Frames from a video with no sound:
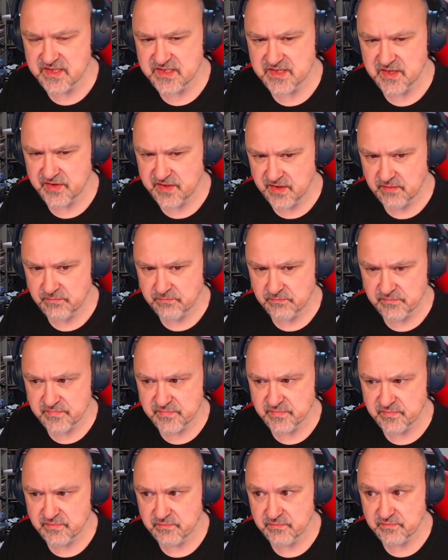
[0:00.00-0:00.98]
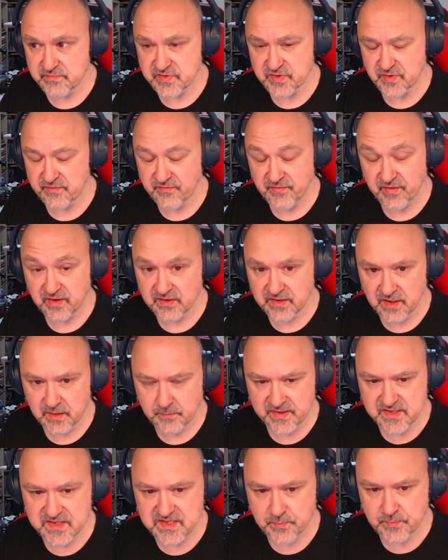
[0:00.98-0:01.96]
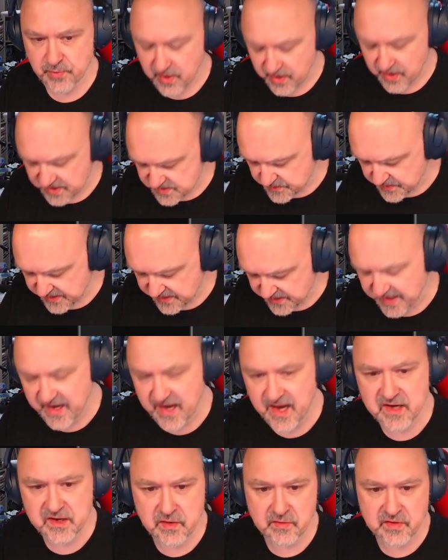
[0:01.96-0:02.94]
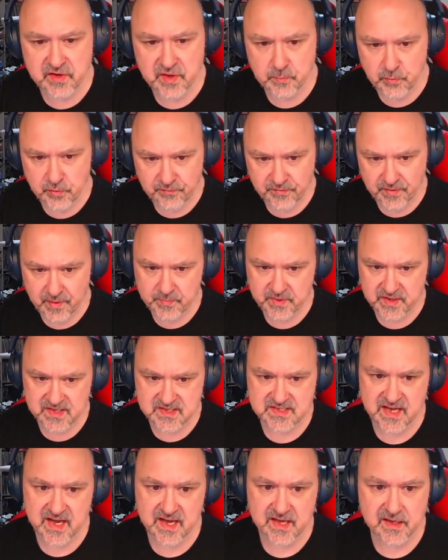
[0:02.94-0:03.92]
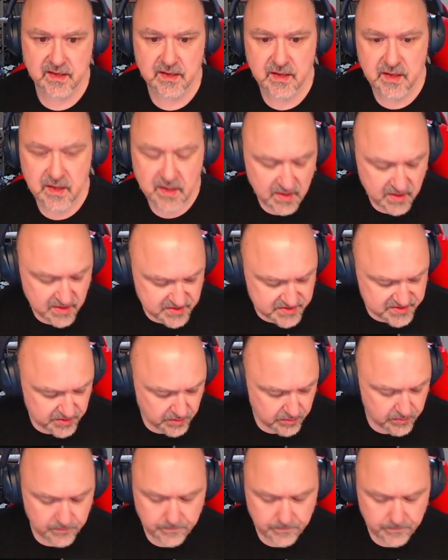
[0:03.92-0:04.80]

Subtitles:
So they're sort of a little bit surprised, but they are going to move up and attack. So